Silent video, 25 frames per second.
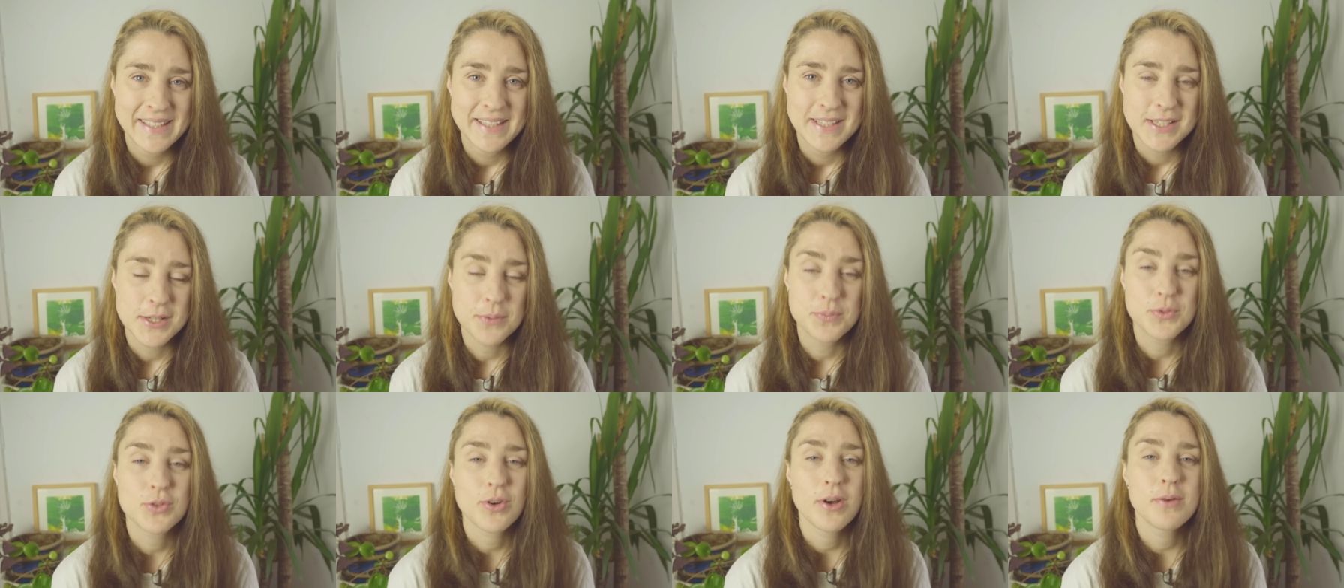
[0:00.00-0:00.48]

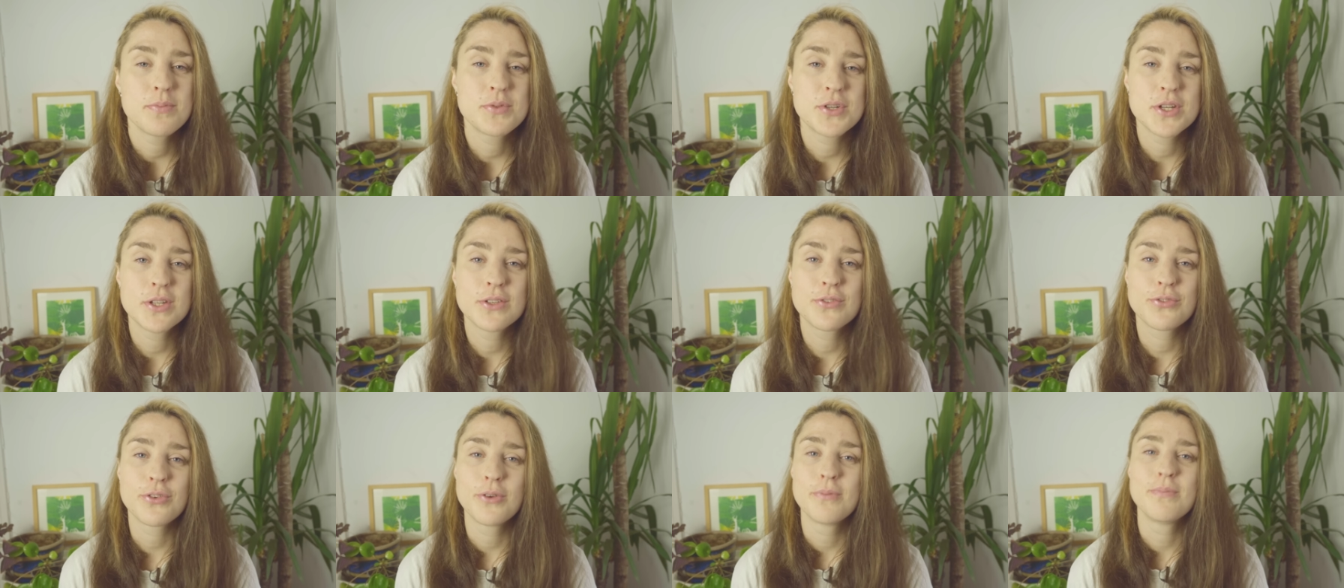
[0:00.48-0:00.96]

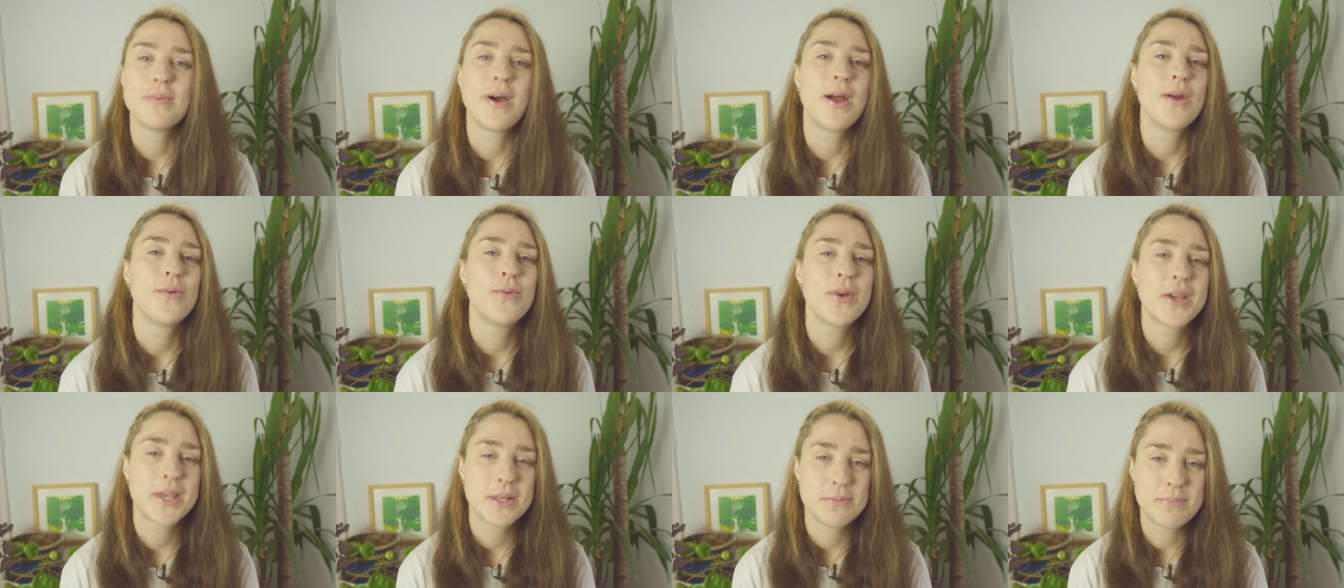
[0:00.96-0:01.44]
Subscriptions from
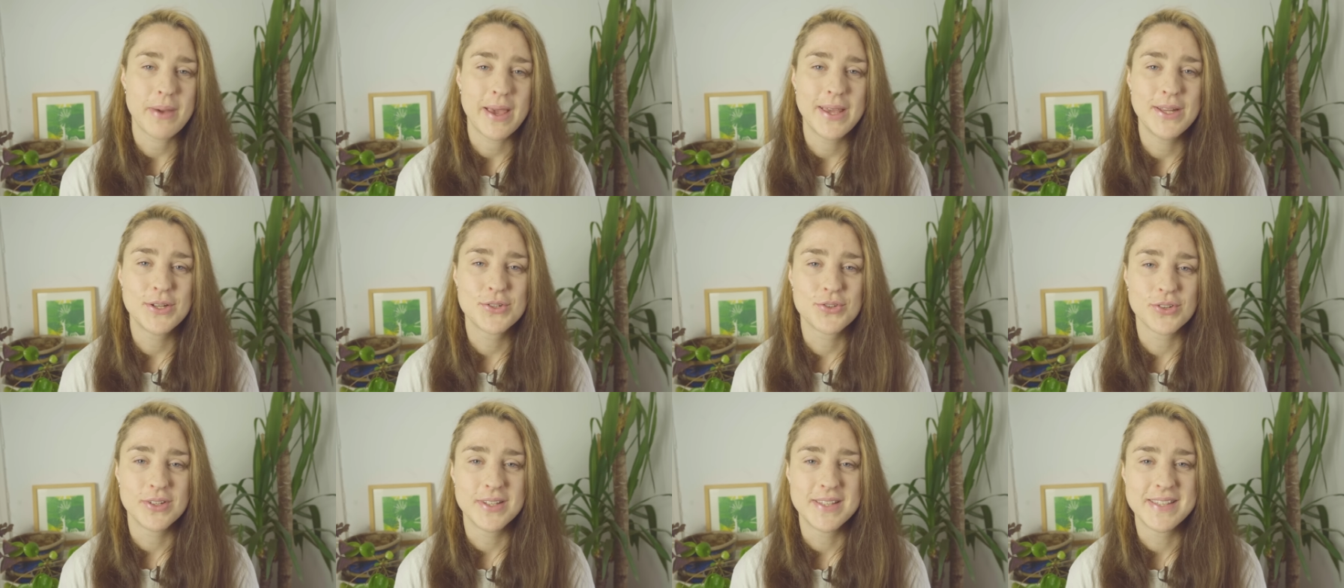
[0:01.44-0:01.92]
my wicked
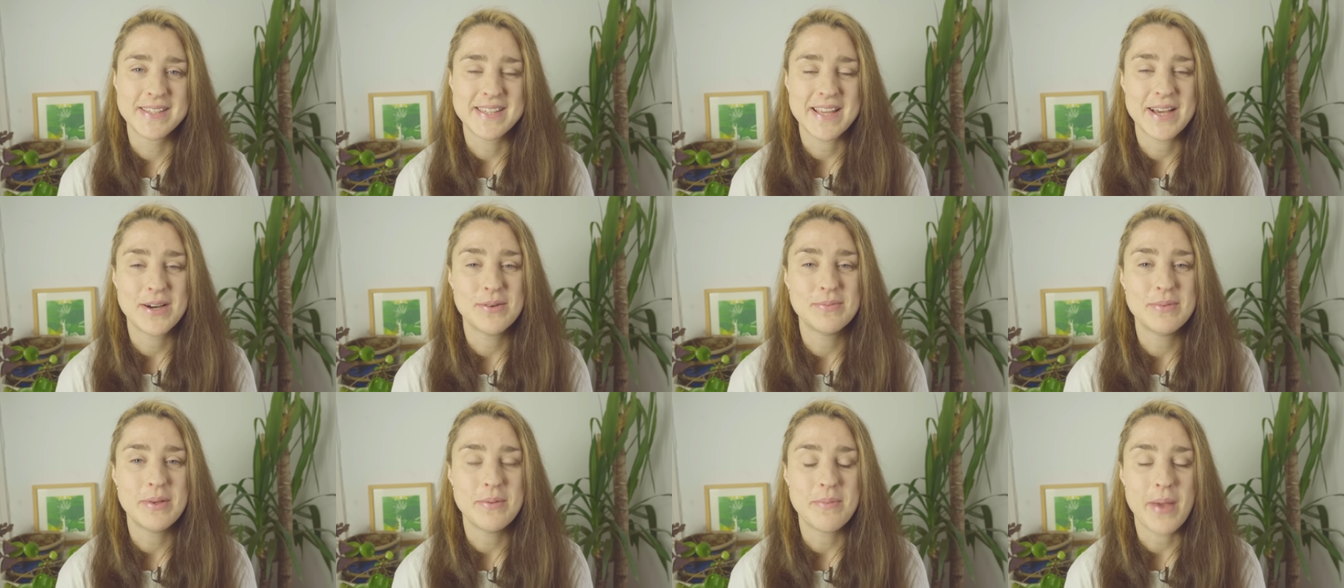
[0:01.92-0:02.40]
patrons
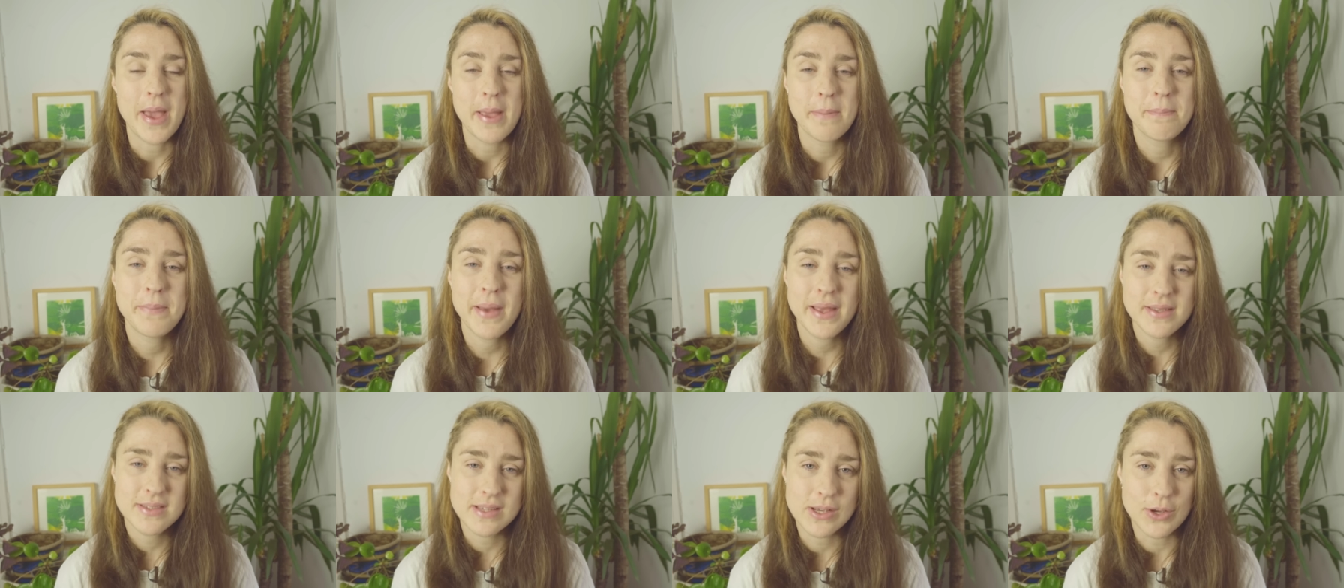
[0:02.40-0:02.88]
help me
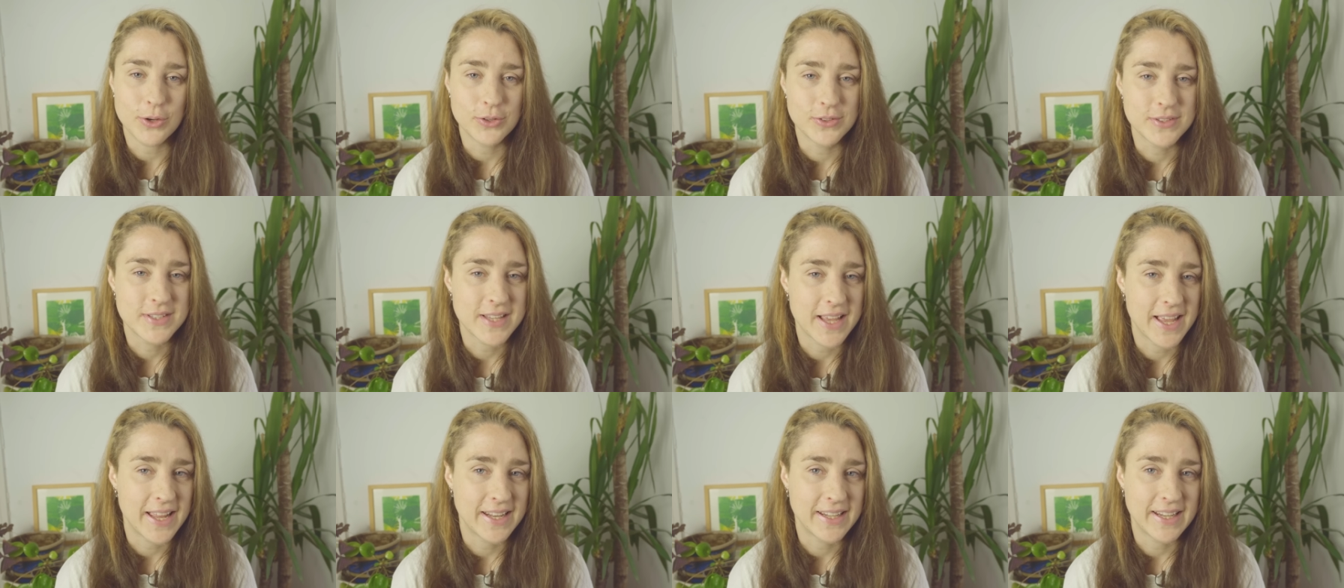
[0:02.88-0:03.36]
make better
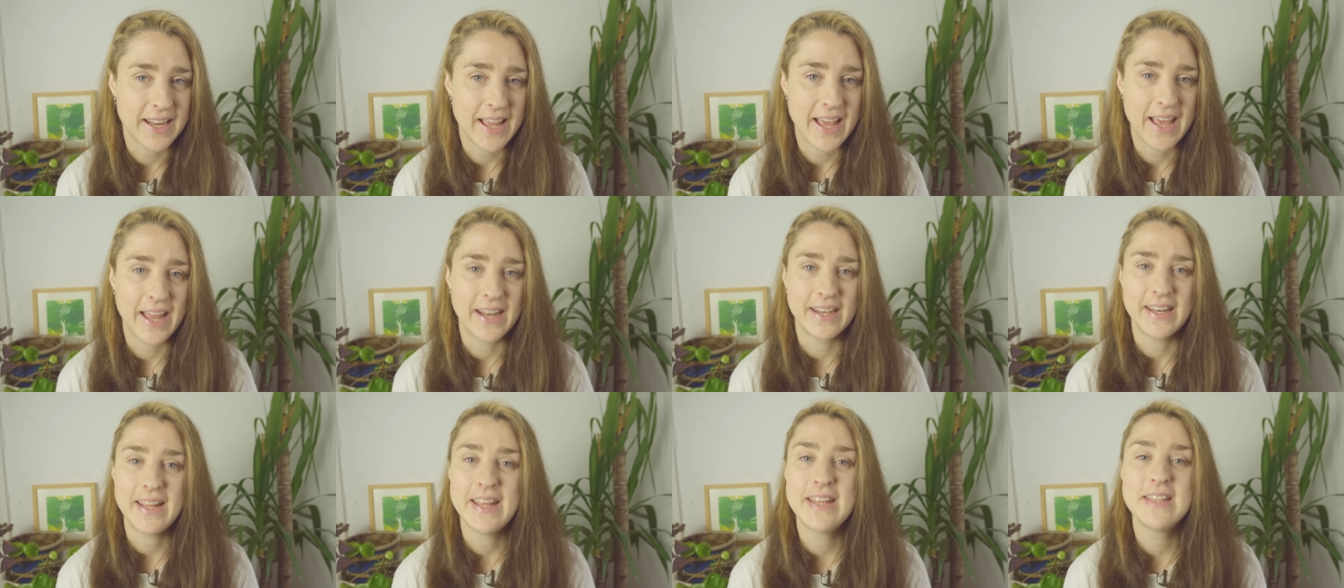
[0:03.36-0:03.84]
content
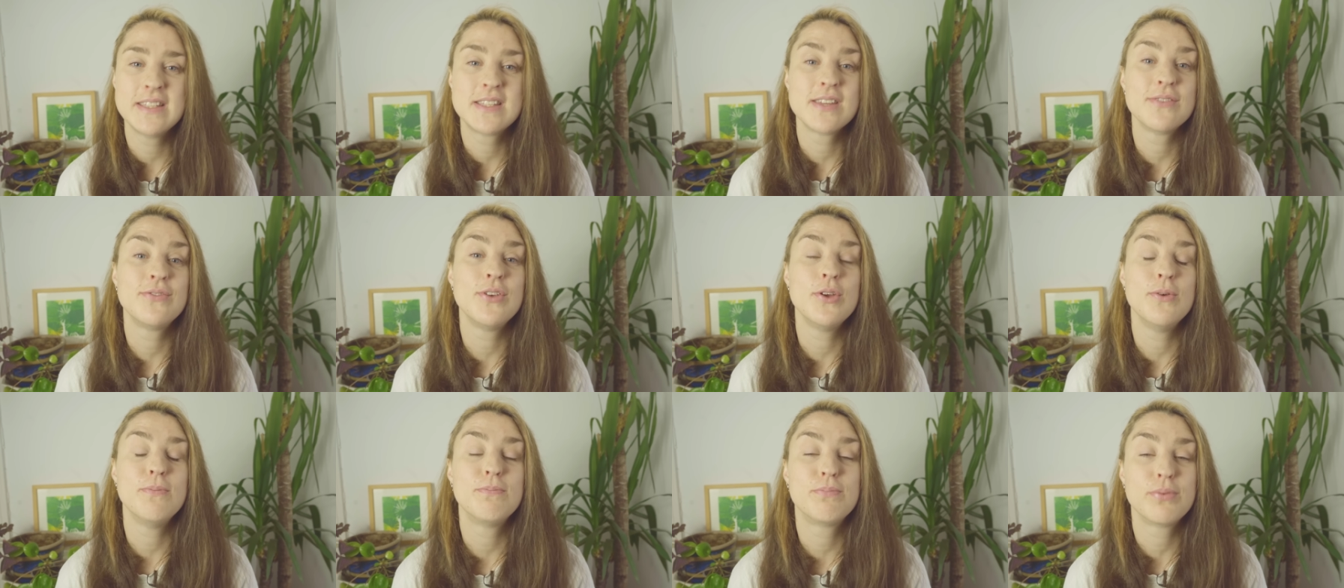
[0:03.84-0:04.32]
and
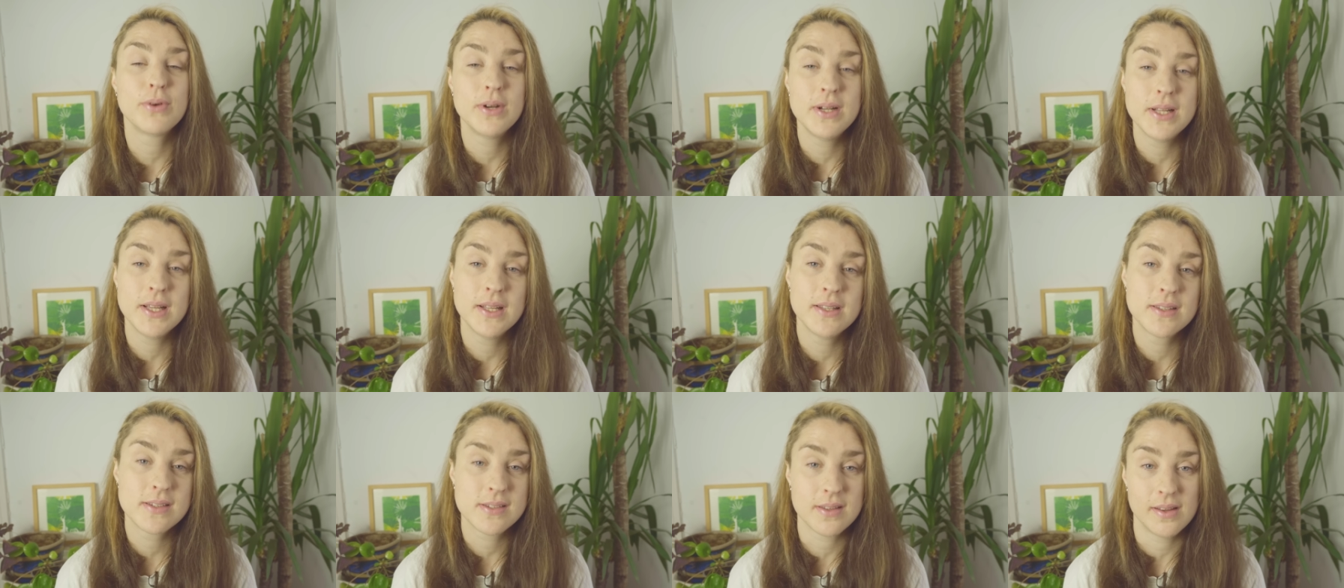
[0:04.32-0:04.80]
interview
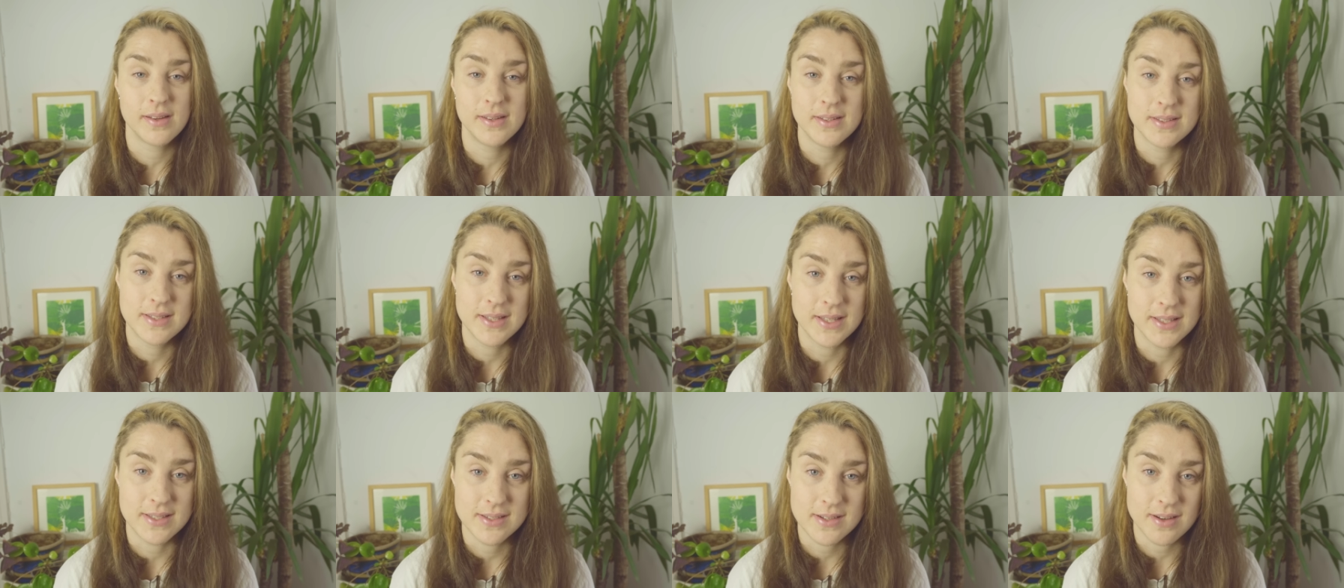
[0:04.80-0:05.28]
brilliant
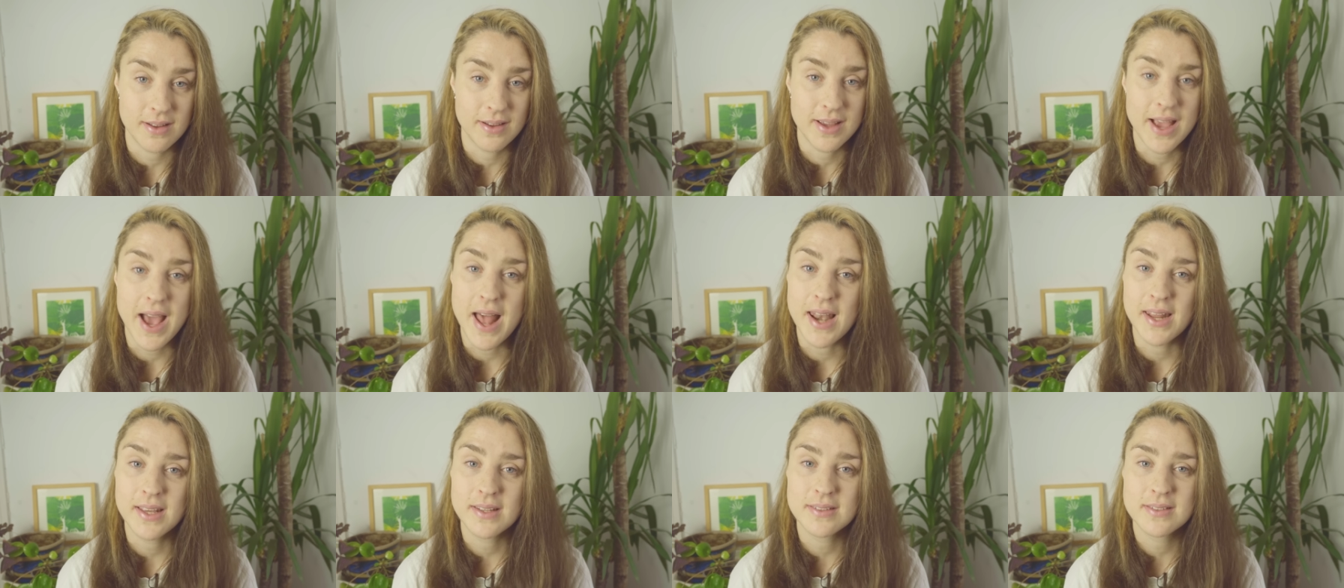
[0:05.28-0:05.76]
scientists like
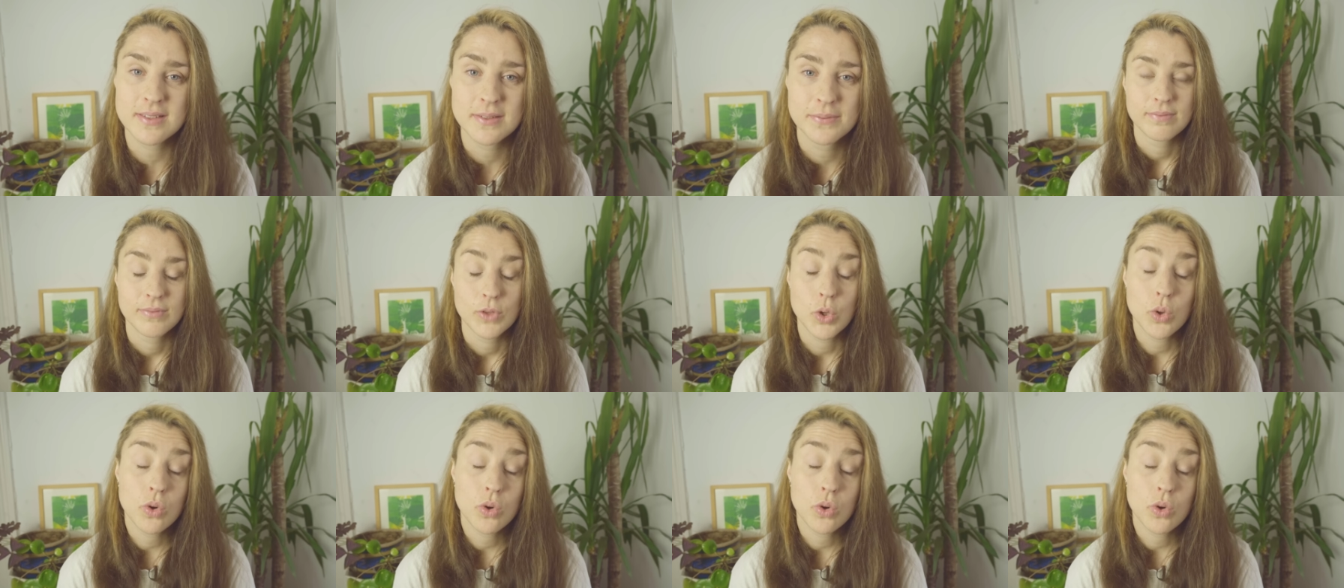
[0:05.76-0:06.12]
Alex.